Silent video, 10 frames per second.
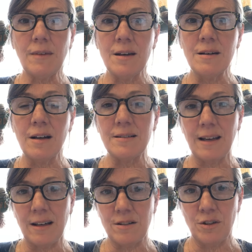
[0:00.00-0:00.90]
not to
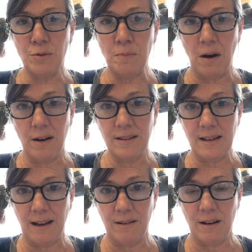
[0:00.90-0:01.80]
get too bogged
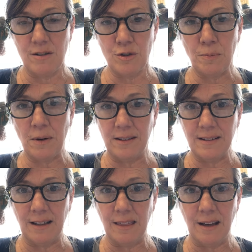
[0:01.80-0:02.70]
down as you're
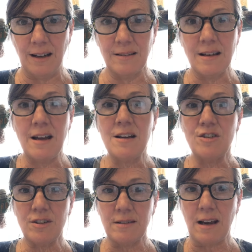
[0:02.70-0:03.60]
pricing things,
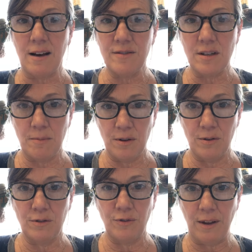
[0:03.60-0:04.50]
just to have some of
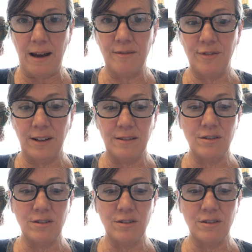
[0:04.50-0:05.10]
those flat fees.